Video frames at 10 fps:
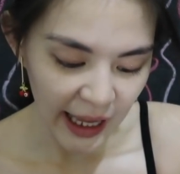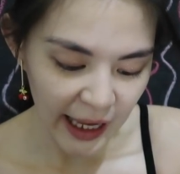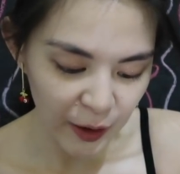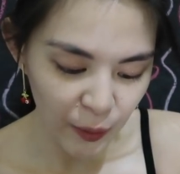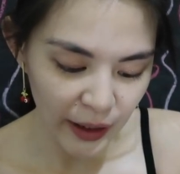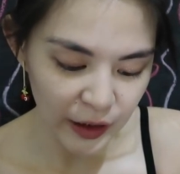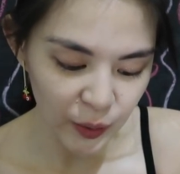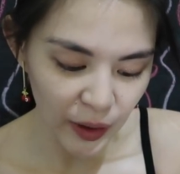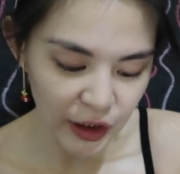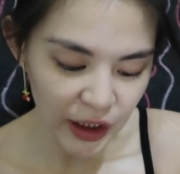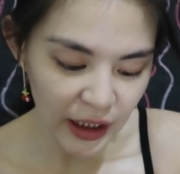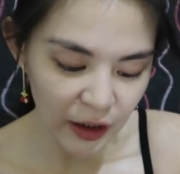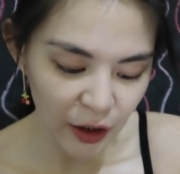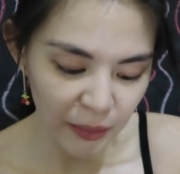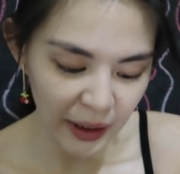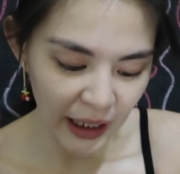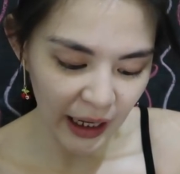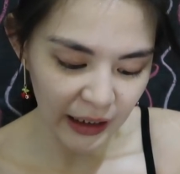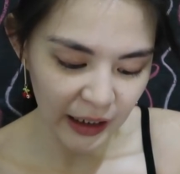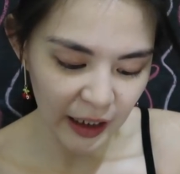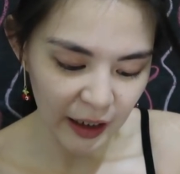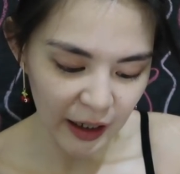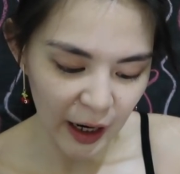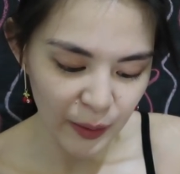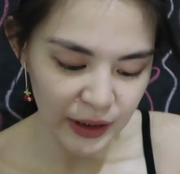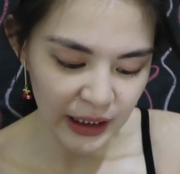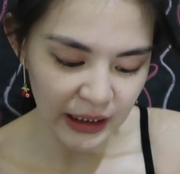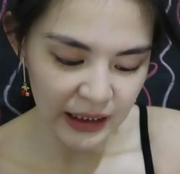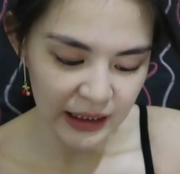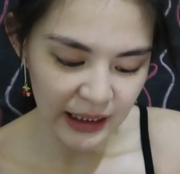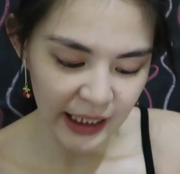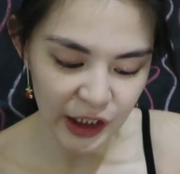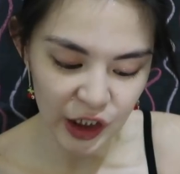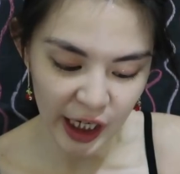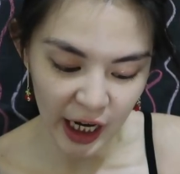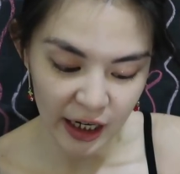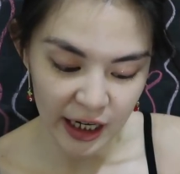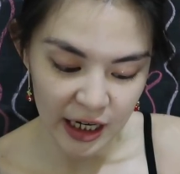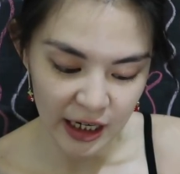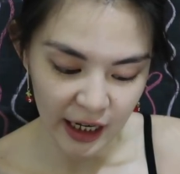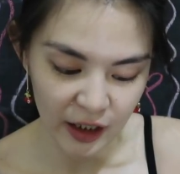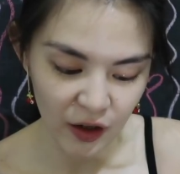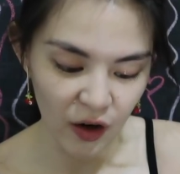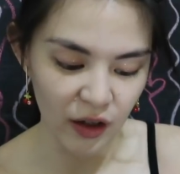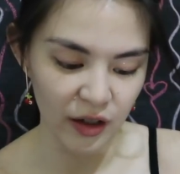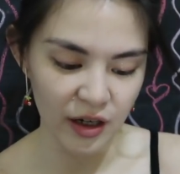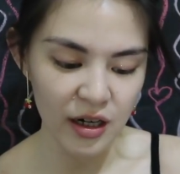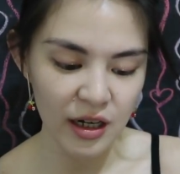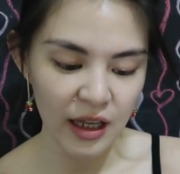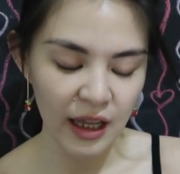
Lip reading: And while swatching it on my hand here, I would say this like cherry red color.